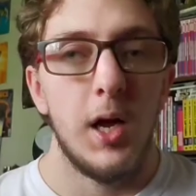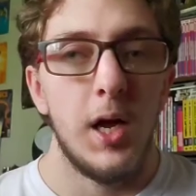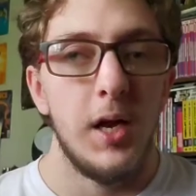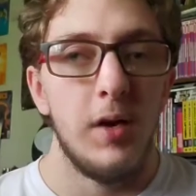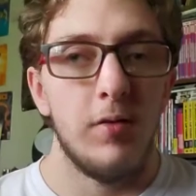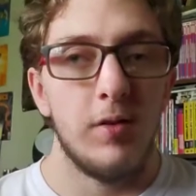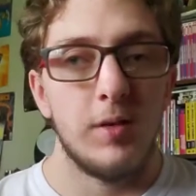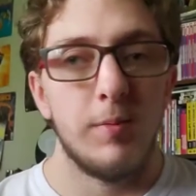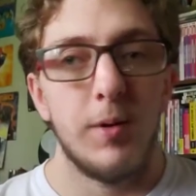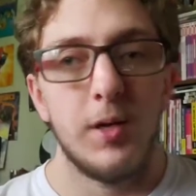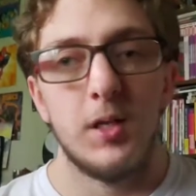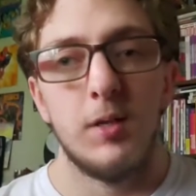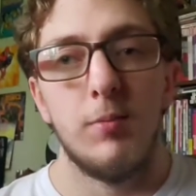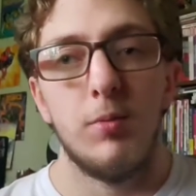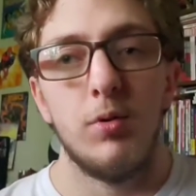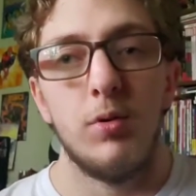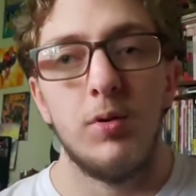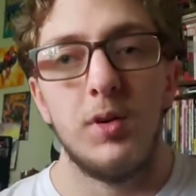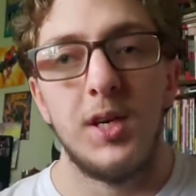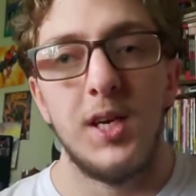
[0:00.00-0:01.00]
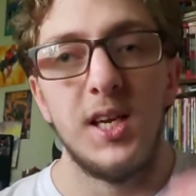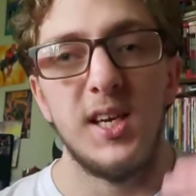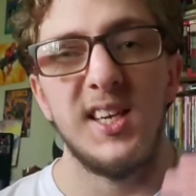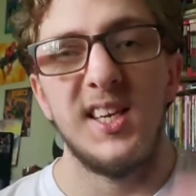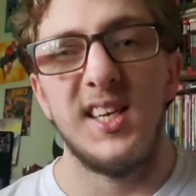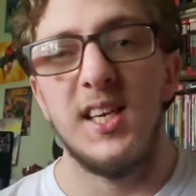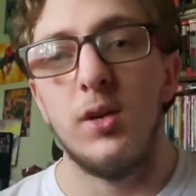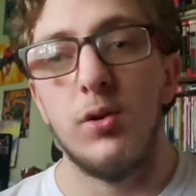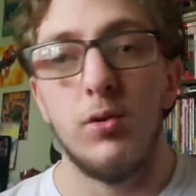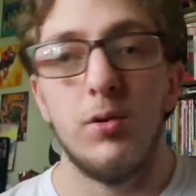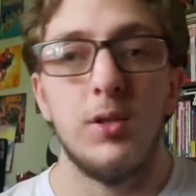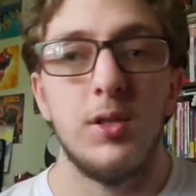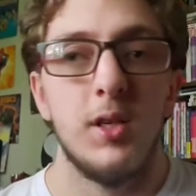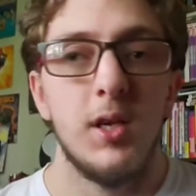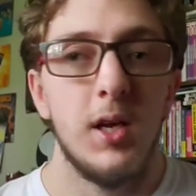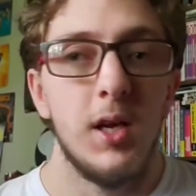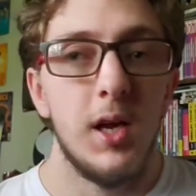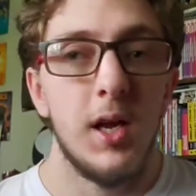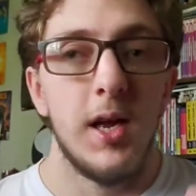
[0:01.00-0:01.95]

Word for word: and responsibility and guilt